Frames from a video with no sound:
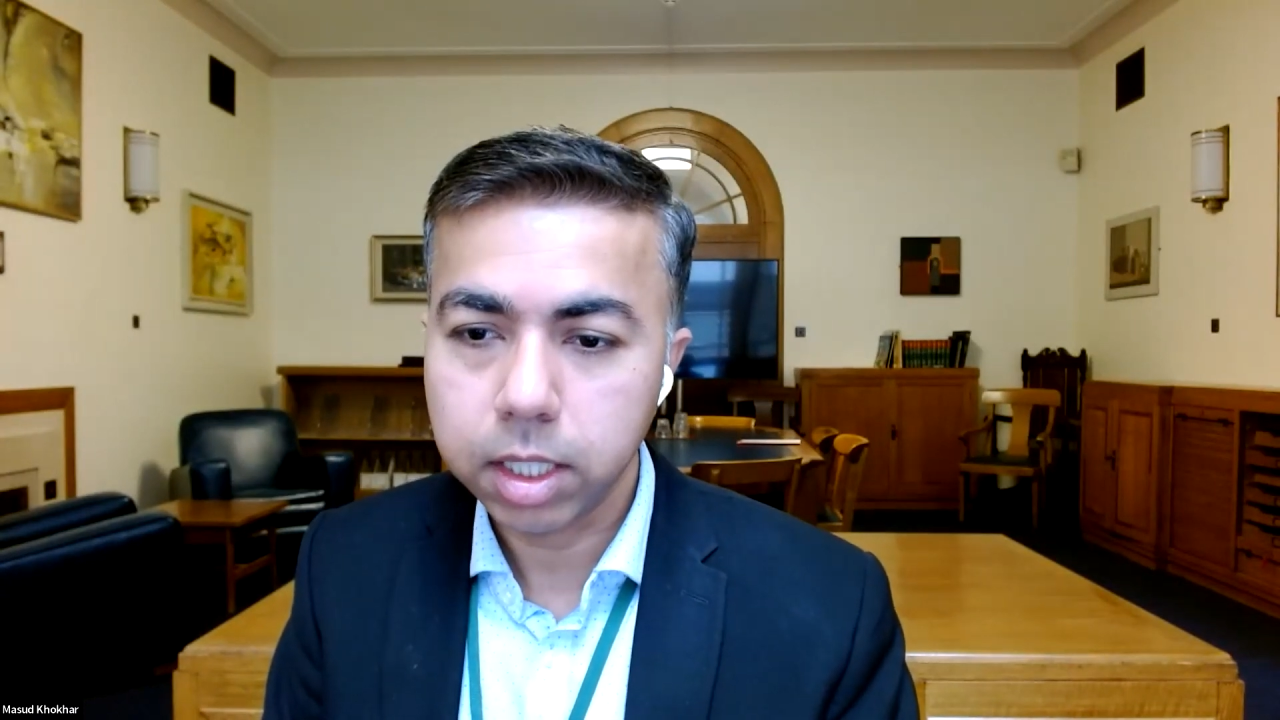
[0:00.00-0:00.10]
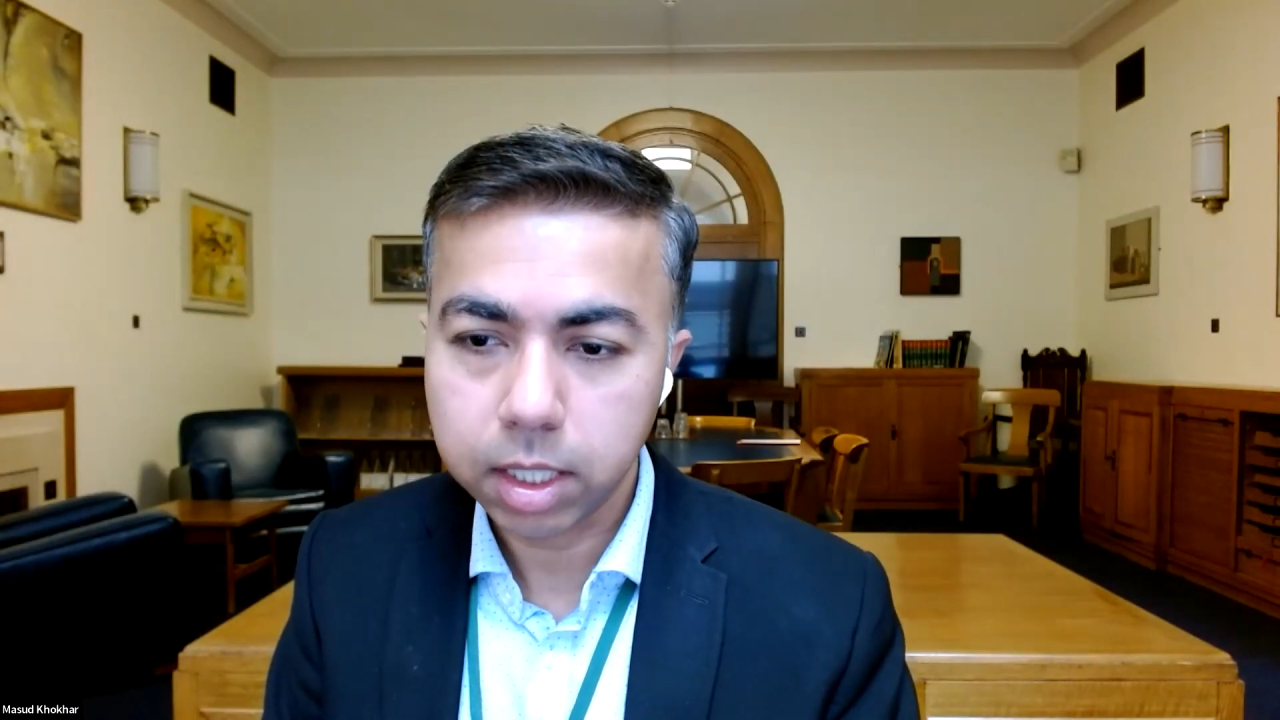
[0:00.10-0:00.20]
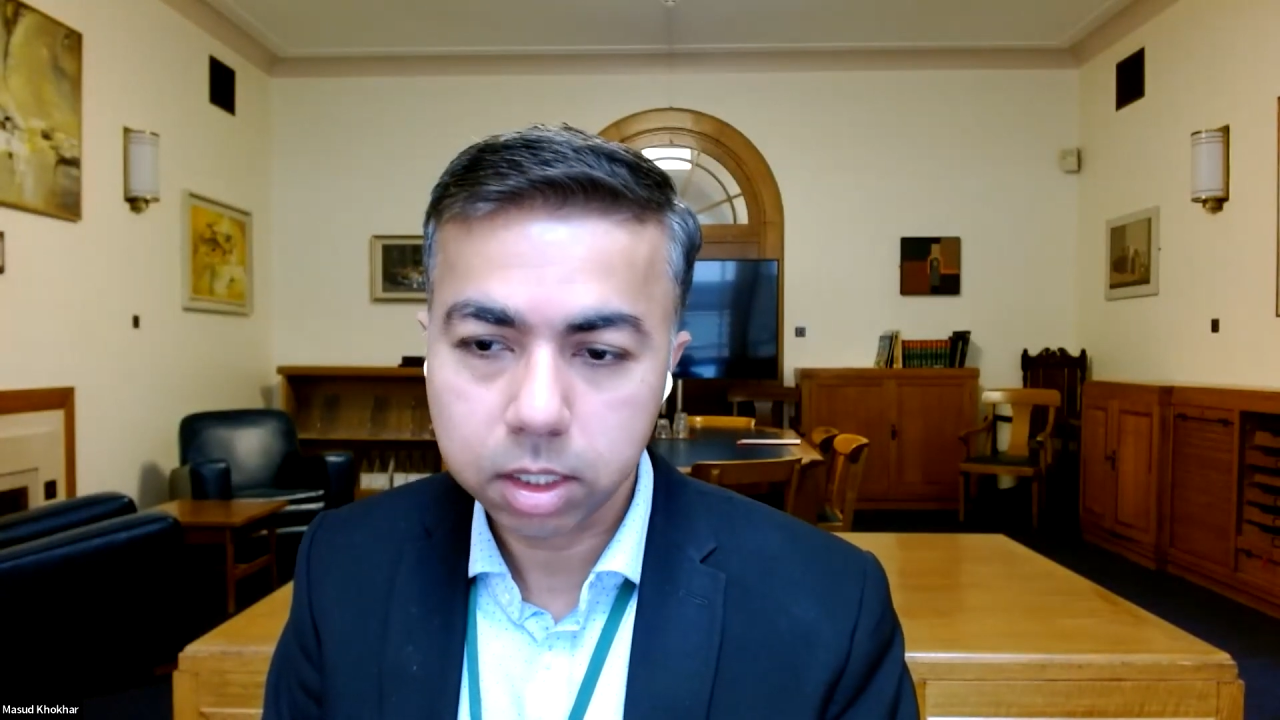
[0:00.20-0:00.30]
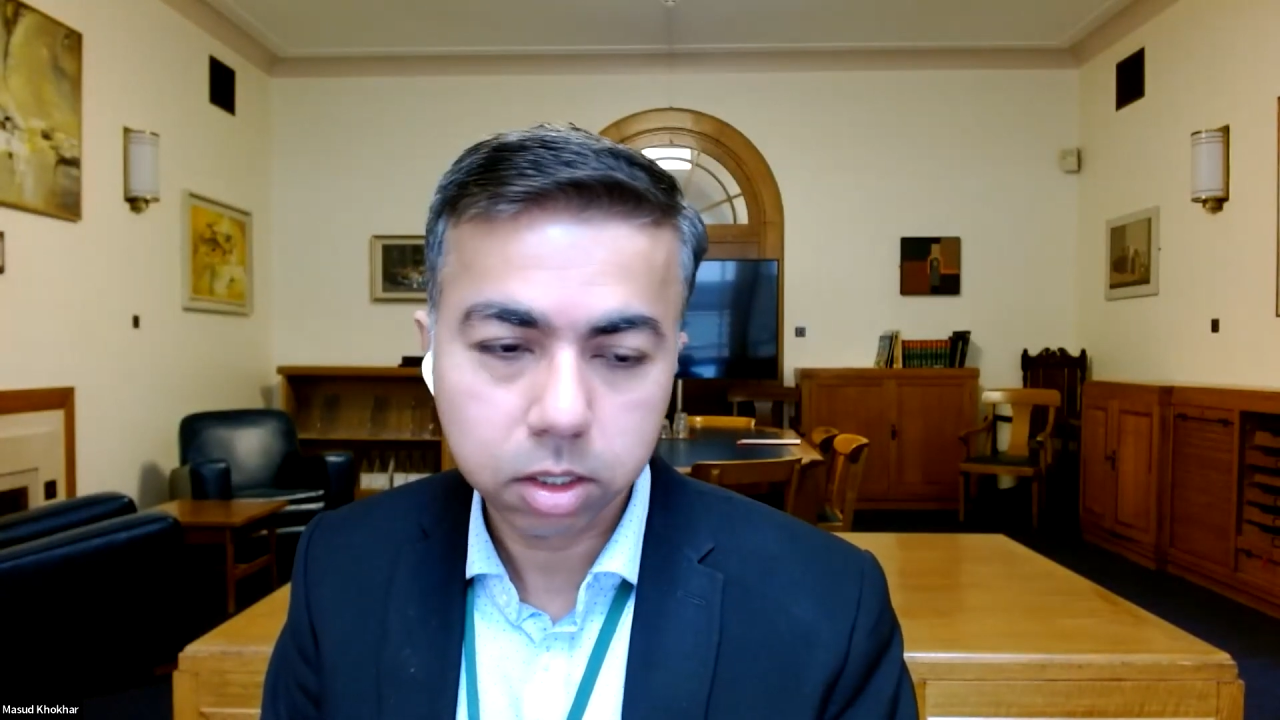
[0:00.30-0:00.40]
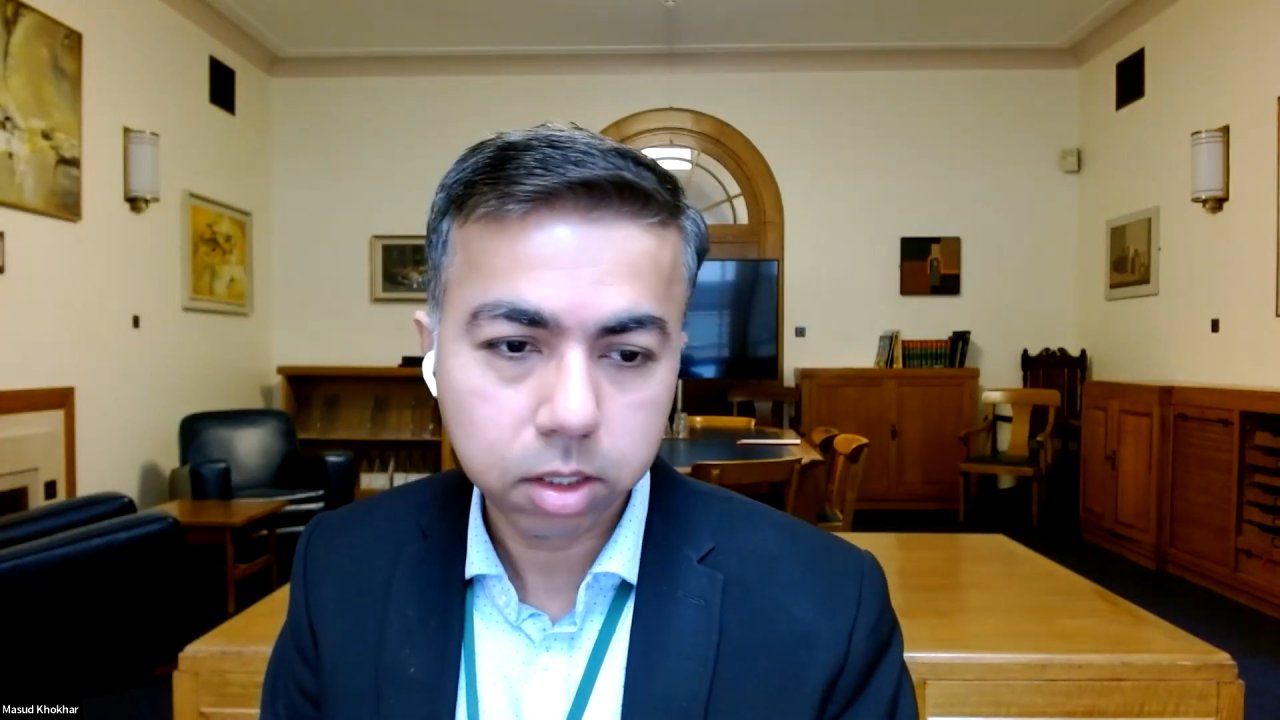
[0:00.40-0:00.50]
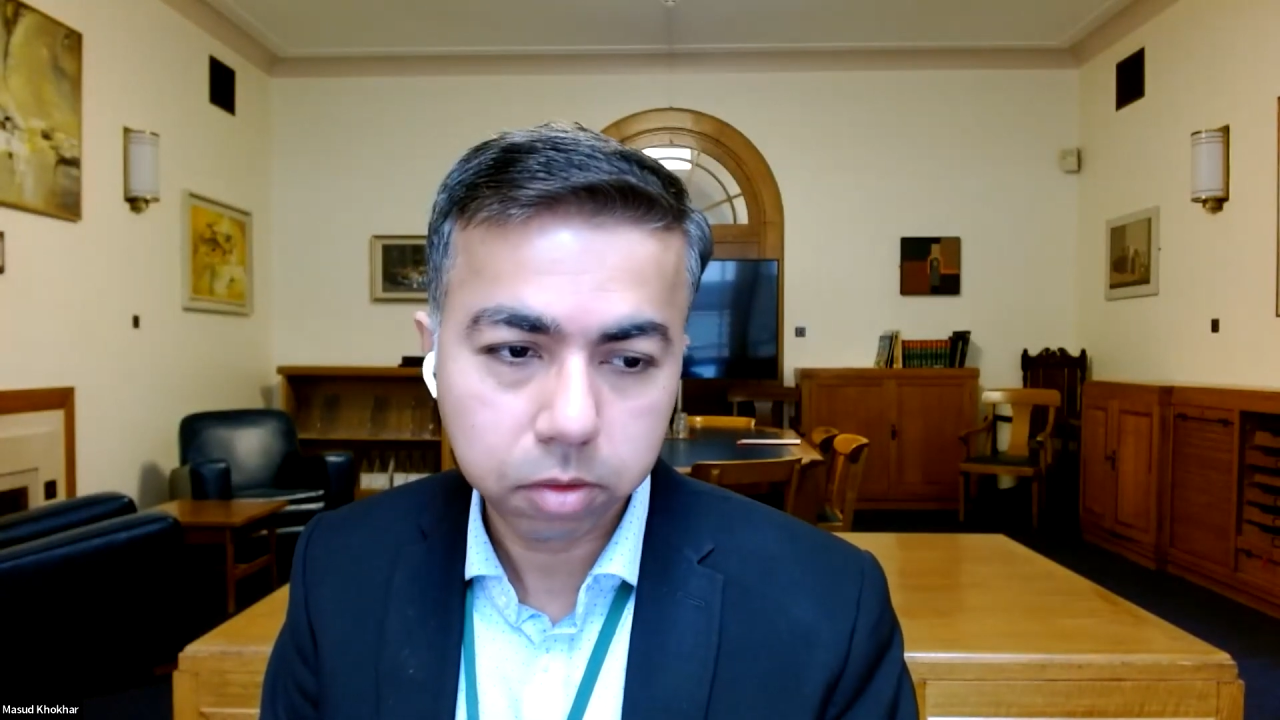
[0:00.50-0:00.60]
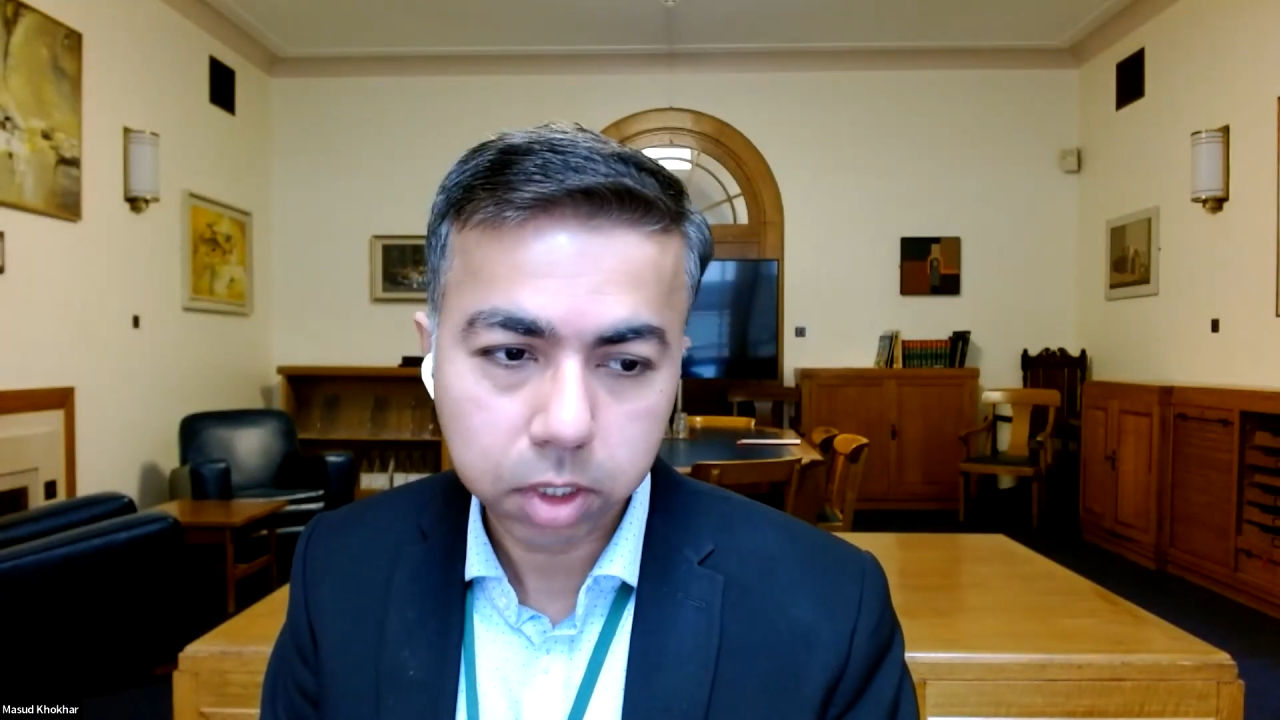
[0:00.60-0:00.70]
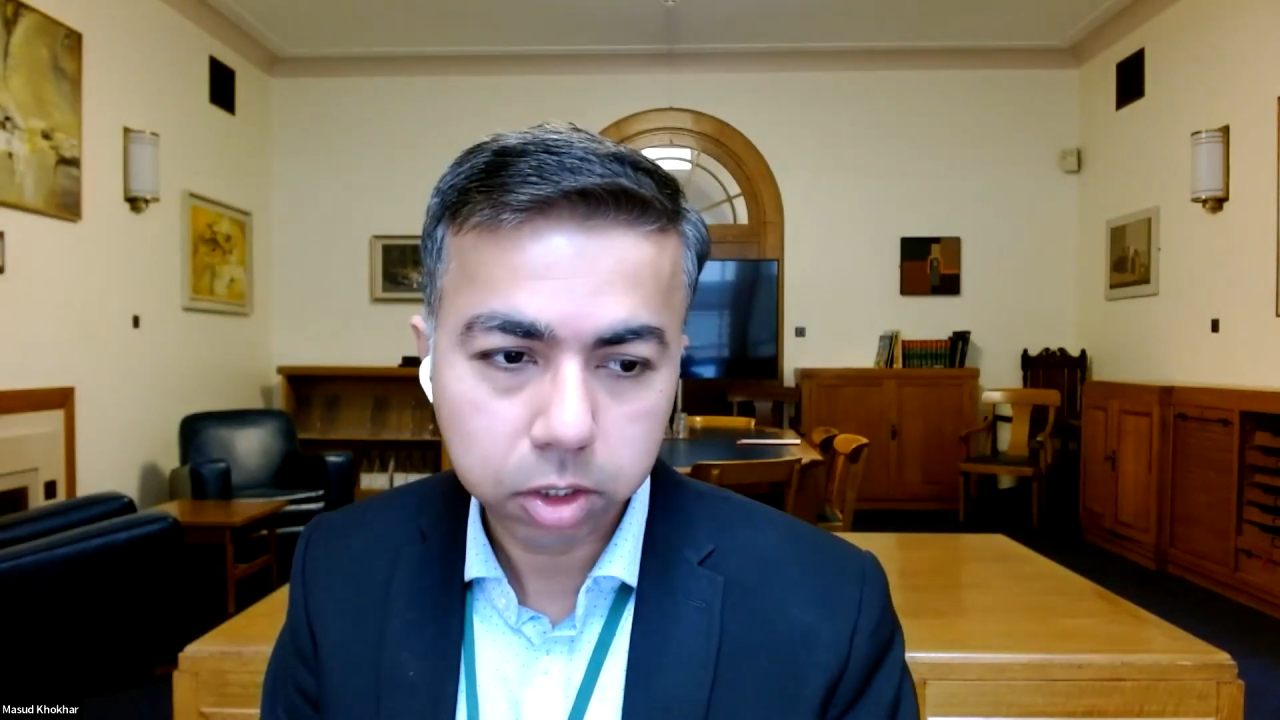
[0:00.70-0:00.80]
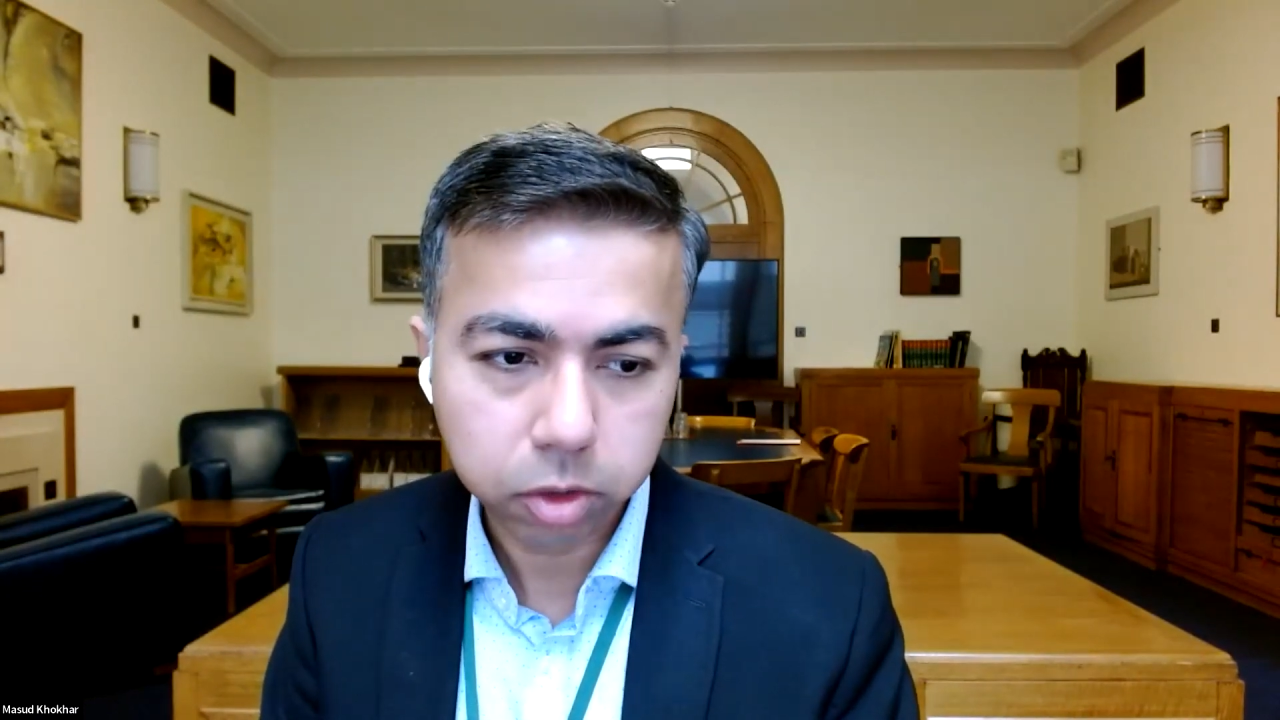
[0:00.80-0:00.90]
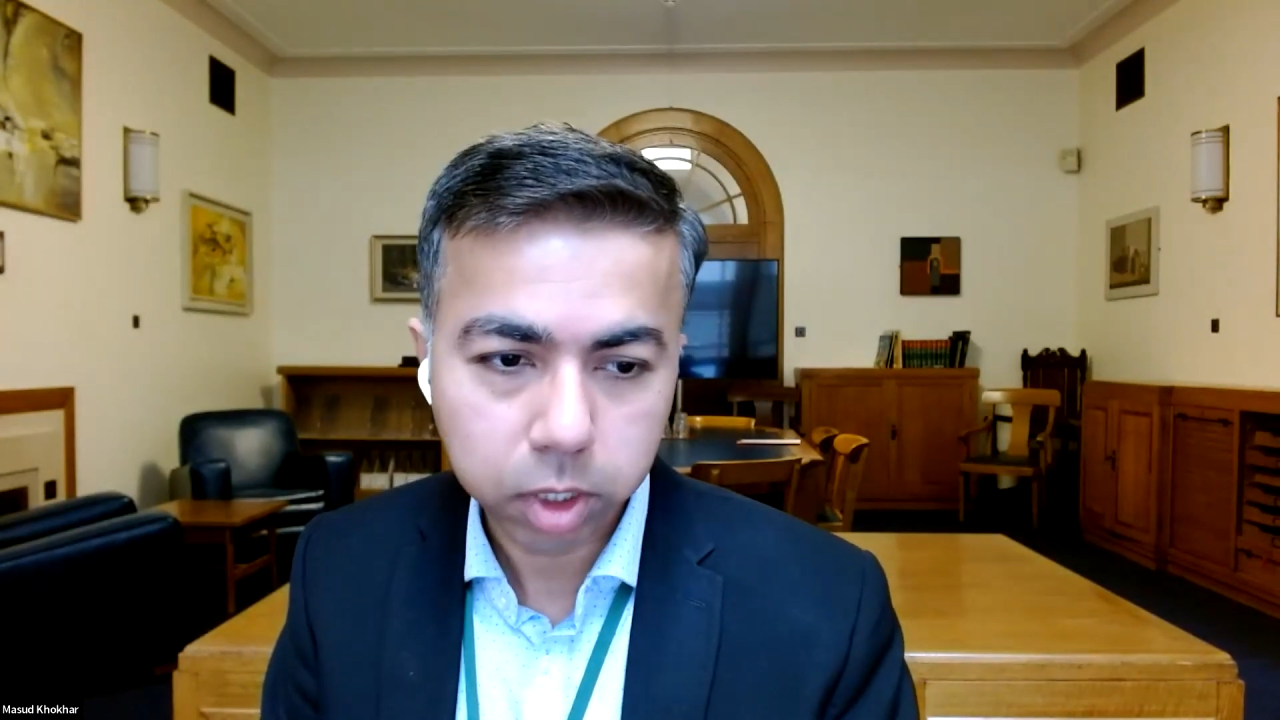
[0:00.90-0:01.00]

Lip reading: that's what